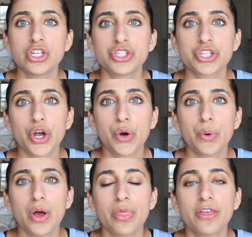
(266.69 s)

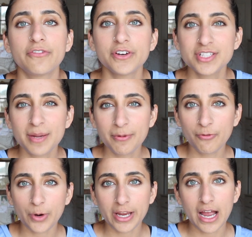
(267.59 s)
So the first type
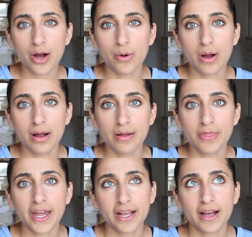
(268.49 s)
of workout
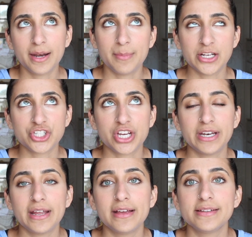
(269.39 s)
that I kind of
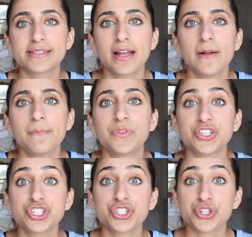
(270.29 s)
mentioned is
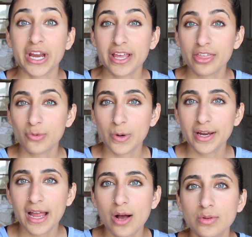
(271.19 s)
the strength
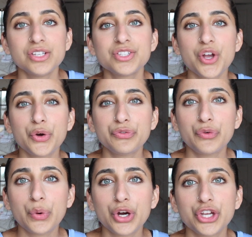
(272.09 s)
workout. So
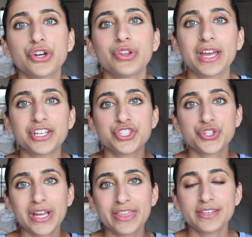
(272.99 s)
for your like
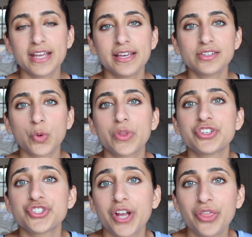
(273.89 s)
strength days or
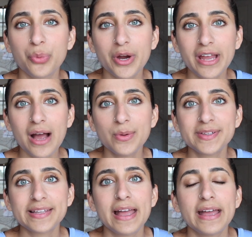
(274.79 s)
the strength
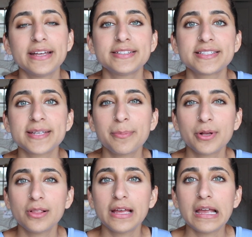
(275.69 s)
workouts, it's
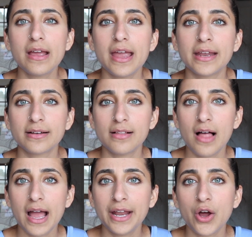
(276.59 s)
typically
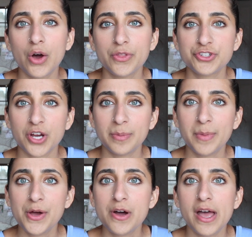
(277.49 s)
incline on the
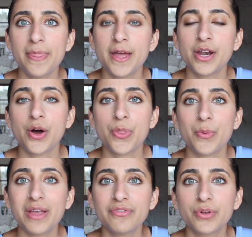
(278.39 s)
treadmill and then on
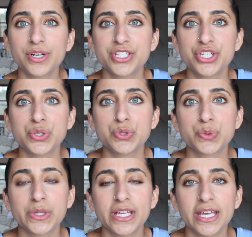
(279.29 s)
the weight floor it's
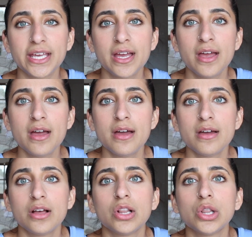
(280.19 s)
usually
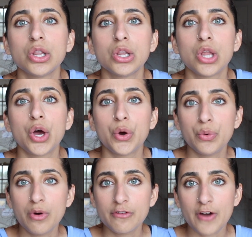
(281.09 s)

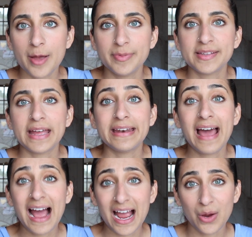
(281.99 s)
low reps and
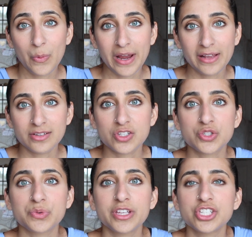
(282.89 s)
high weights. So
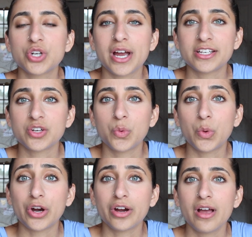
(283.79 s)
it's really trying to
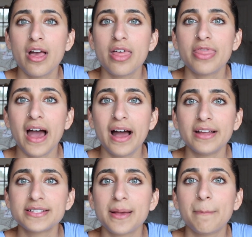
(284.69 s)
work
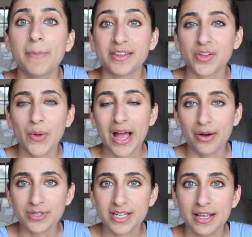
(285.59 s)
that muscle
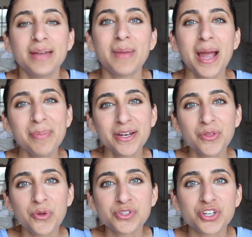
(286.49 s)
out. In my
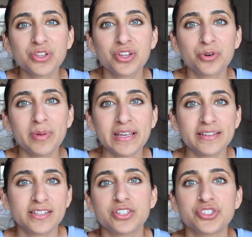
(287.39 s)
opinion, those are a little bit
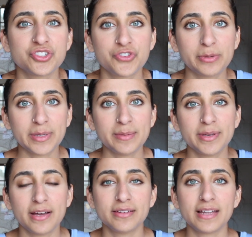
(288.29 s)
easier just for me
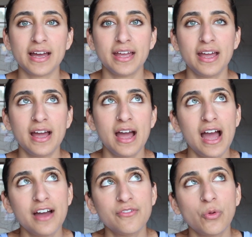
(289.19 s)
because I
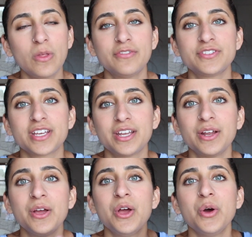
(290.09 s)
have
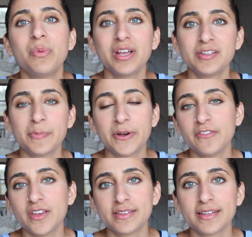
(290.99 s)
lifted weights
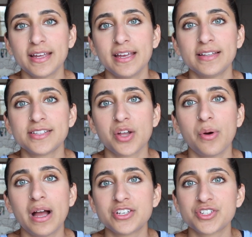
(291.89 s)
previously and
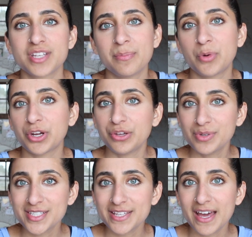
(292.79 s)
so I just am more
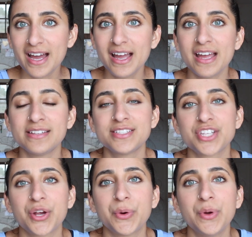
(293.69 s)
used to that. And
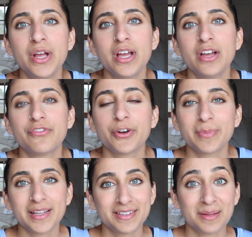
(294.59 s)
so for
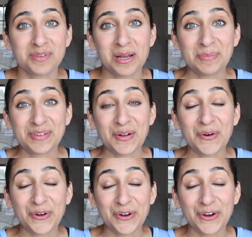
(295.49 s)
me, sometimes the
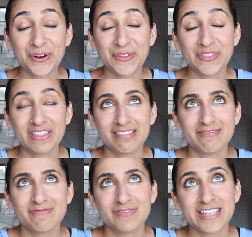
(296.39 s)
harder
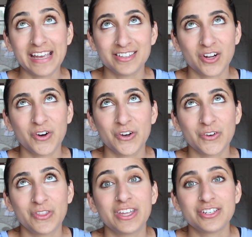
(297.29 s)
days
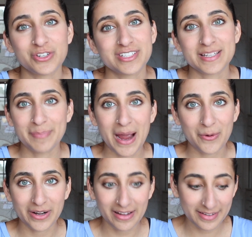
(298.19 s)
are the endurance and
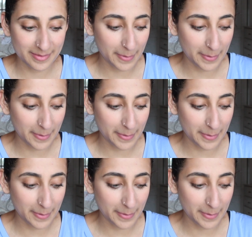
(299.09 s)
power days.